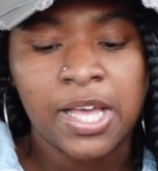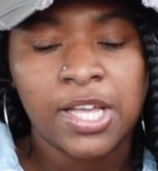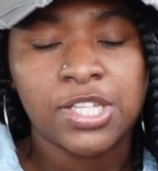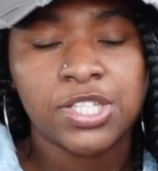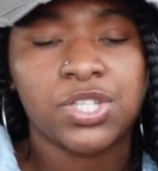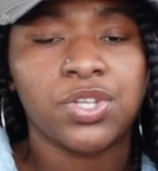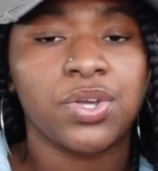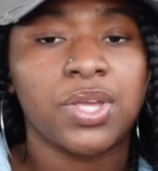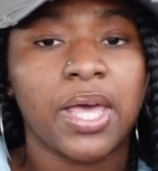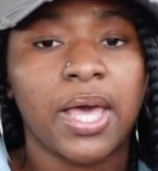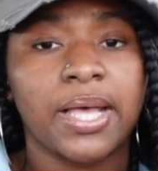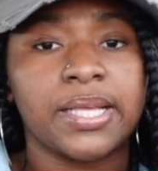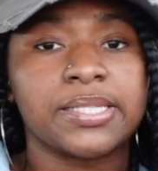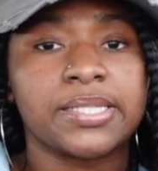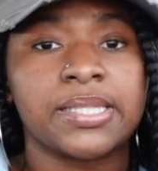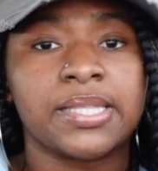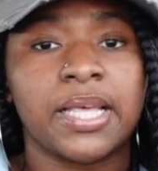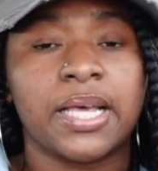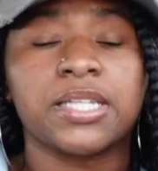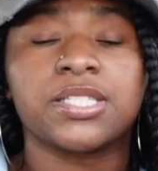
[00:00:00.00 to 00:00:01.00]
So yes,
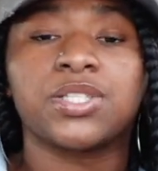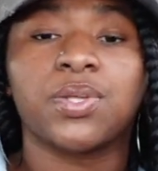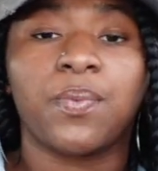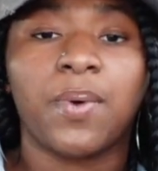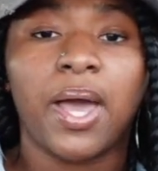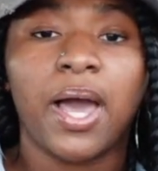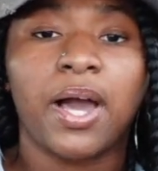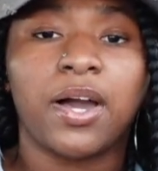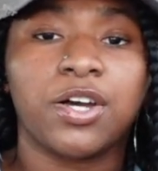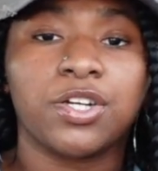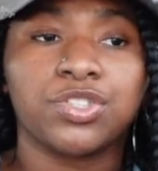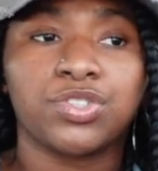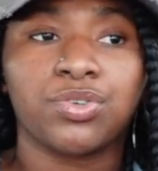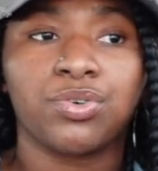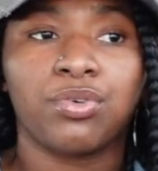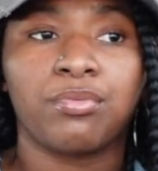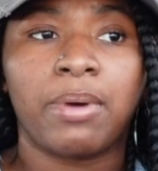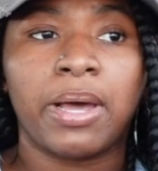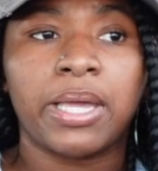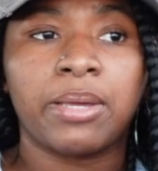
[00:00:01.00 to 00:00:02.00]
that's the way I
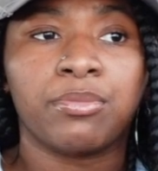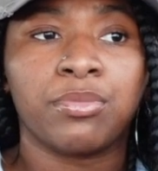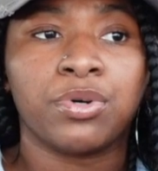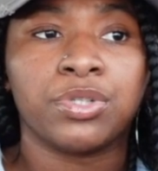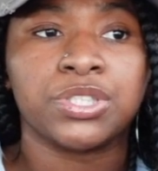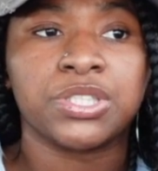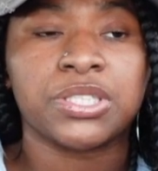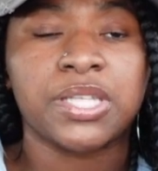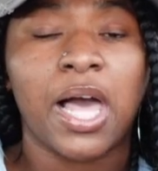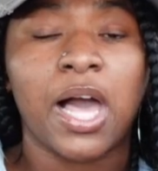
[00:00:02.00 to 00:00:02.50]
control my emotions.